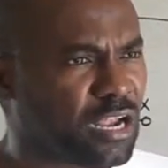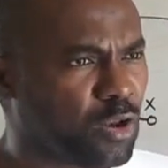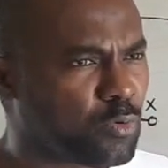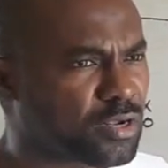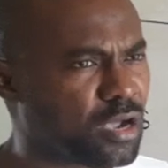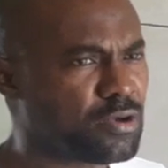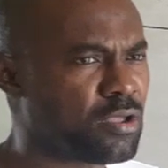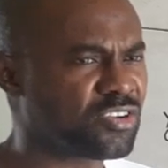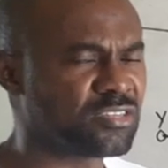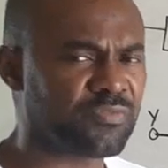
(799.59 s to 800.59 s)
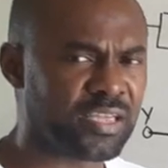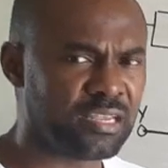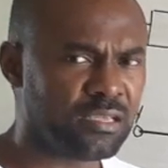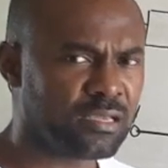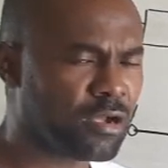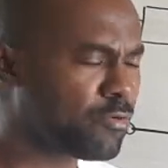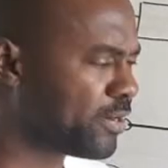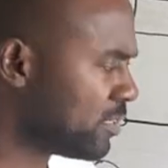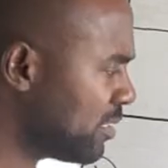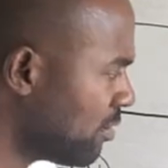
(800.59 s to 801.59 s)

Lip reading: allow the conduction of any current